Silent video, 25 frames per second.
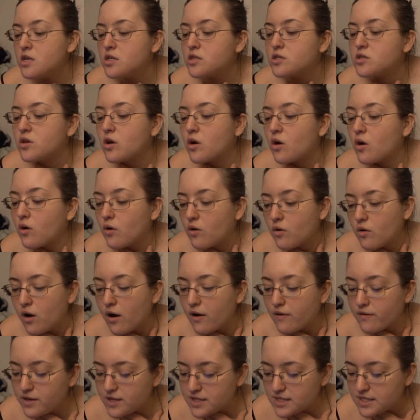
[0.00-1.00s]
So
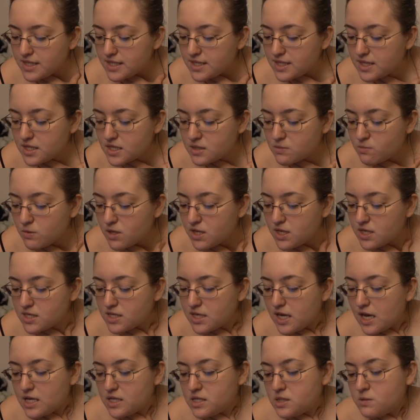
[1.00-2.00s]
obviously this means
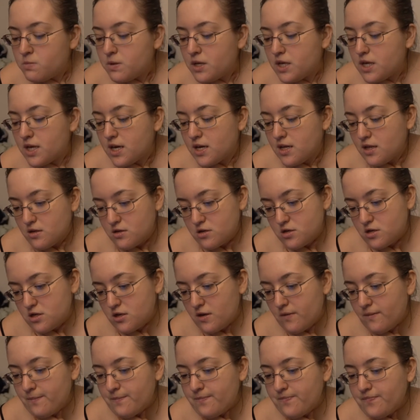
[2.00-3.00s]
I speak
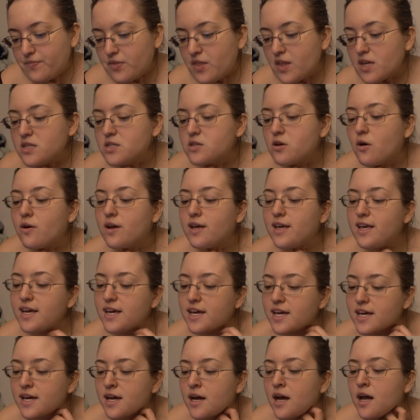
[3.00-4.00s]
English. So
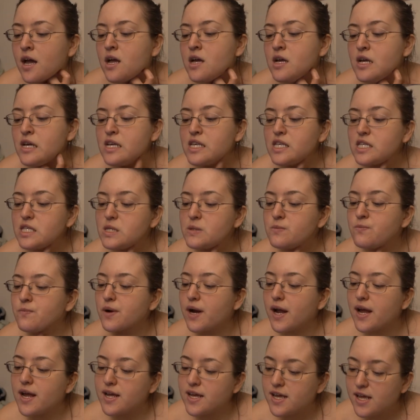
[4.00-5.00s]
ich
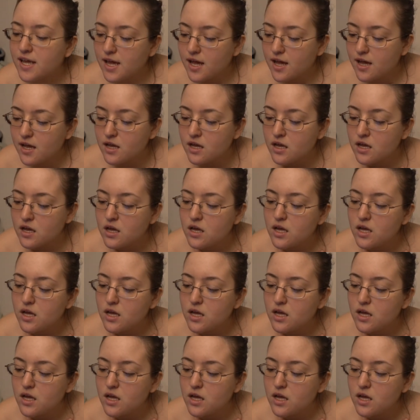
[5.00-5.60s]
spreche